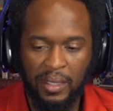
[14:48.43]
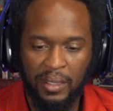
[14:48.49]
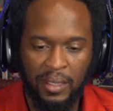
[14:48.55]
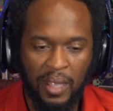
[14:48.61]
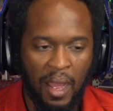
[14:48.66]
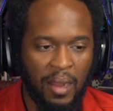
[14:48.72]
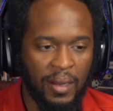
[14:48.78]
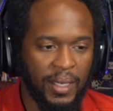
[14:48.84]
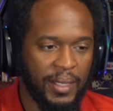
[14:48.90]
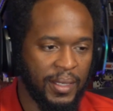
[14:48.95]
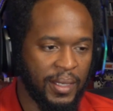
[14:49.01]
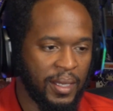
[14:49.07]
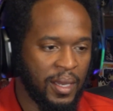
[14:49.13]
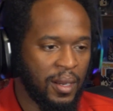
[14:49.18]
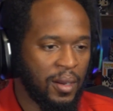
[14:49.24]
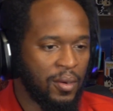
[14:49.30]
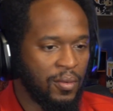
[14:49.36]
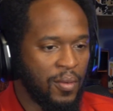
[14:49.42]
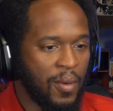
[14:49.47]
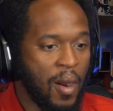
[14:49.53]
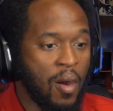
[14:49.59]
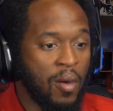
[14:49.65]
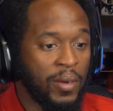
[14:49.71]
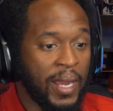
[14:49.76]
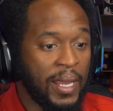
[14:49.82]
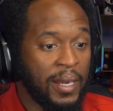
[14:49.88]
Y'all need to go.
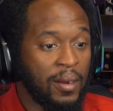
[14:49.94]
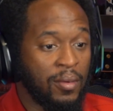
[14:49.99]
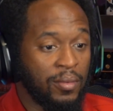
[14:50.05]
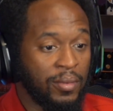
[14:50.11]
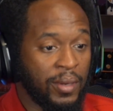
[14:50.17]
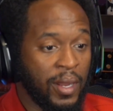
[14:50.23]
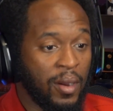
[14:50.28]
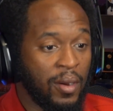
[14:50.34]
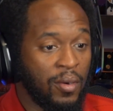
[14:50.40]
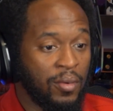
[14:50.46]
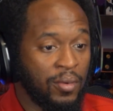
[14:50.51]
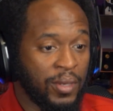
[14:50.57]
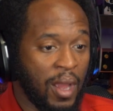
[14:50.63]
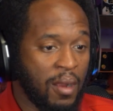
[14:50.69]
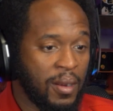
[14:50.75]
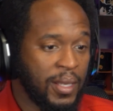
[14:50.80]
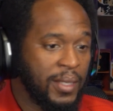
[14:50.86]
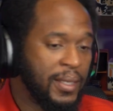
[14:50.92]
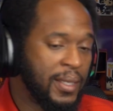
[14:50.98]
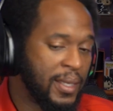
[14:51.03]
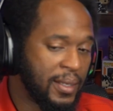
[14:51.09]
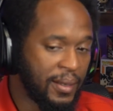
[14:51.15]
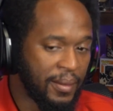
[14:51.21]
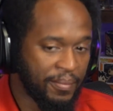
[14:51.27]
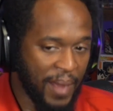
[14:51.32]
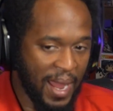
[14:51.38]
Oh, they don't know. Y'all need to
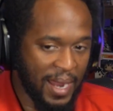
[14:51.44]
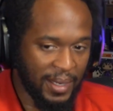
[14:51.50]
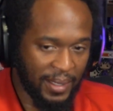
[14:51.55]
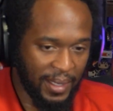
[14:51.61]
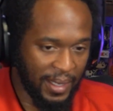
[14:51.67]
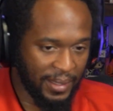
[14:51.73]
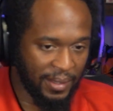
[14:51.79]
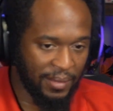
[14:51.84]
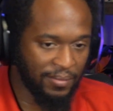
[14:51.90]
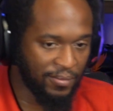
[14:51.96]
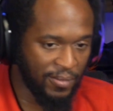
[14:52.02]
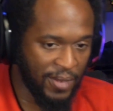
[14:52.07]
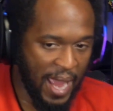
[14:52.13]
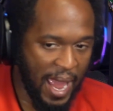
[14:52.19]
get up out of there. Them